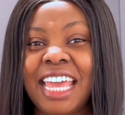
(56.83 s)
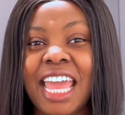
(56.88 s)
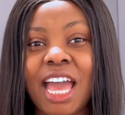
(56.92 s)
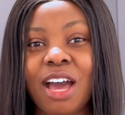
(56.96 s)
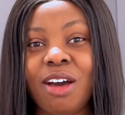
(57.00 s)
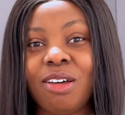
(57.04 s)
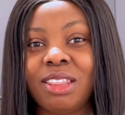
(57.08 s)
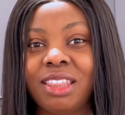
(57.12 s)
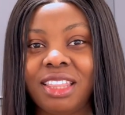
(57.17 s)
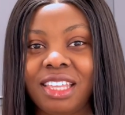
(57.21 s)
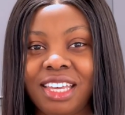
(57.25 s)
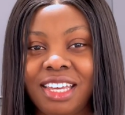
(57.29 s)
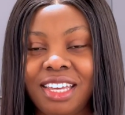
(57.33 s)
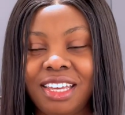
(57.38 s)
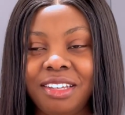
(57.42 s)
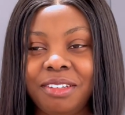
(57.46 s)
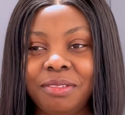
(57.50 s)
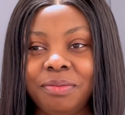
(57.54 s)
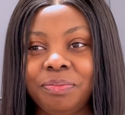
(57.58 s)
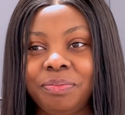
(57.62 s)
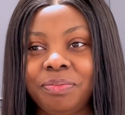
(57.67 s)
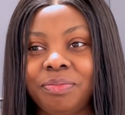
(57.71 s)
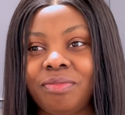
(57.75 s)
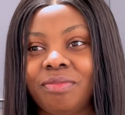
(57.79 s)
healthy.
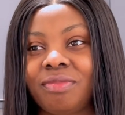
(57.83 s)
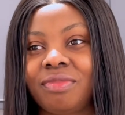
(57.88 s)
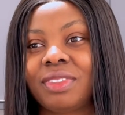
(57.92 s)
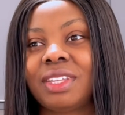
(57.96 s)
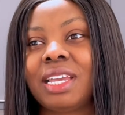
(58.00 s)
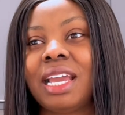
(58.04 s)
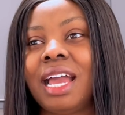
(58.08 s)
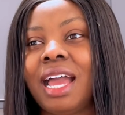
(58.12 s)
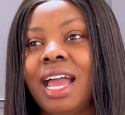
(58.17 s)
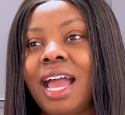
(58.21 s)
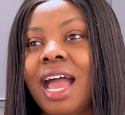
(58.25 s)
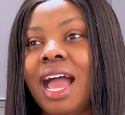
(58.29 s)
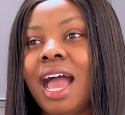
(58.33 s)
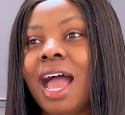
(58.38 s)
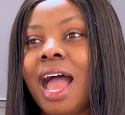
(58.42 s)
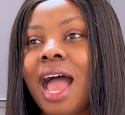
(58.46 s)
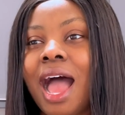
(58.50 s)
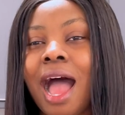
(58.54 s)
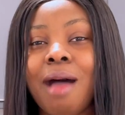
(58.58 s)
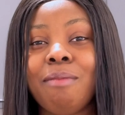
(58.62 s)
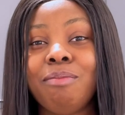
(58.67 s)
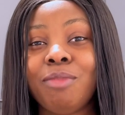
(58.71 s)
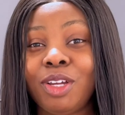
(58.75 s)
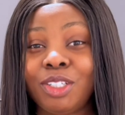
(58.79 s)

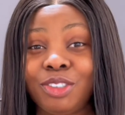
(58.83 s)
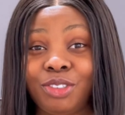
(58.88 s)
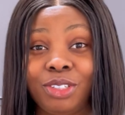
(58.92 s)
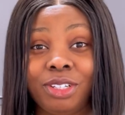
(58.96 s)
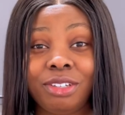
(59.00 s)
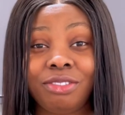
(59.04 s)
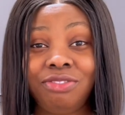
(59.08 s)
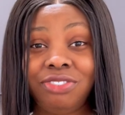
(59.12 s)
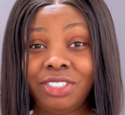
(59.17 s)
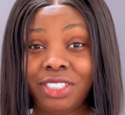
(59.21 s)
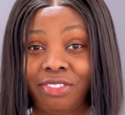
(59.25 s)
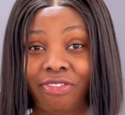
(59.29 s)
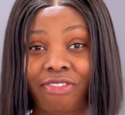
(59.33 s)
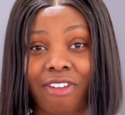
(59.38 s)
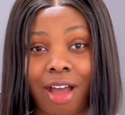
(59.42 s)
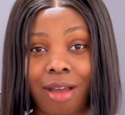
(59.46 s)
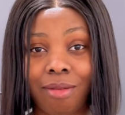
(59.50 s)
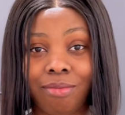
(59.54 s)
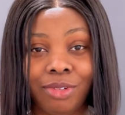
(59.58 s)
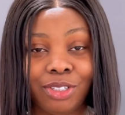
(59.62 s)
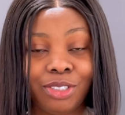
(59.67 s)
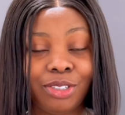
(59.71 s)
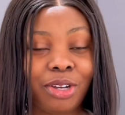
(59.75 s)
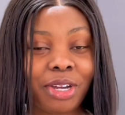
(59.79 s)
I'm not doing fit
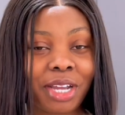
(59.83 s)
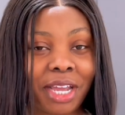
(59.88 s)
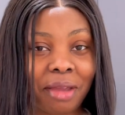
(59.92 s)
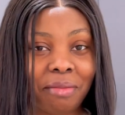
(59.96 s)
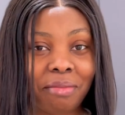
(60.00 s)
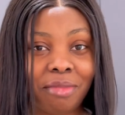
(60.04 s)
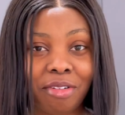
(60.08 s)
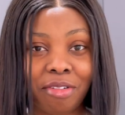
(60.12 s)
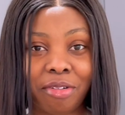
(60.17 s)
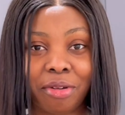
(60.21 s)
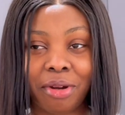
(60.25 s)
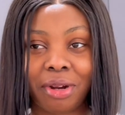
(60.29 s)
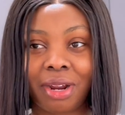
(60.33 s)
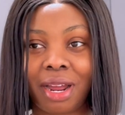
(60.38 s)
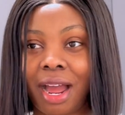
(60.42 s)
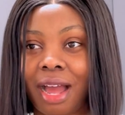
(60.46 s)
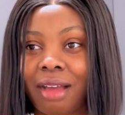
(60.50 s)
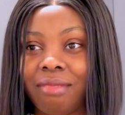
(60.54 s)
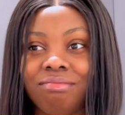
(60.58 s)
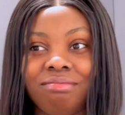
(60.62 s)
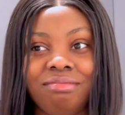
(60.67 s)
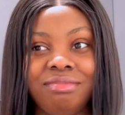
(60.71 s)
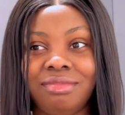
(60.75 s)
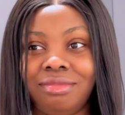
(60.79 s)
farm, but don't get me wrong,
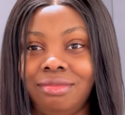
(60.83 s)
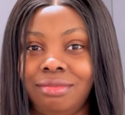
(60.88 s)
I'm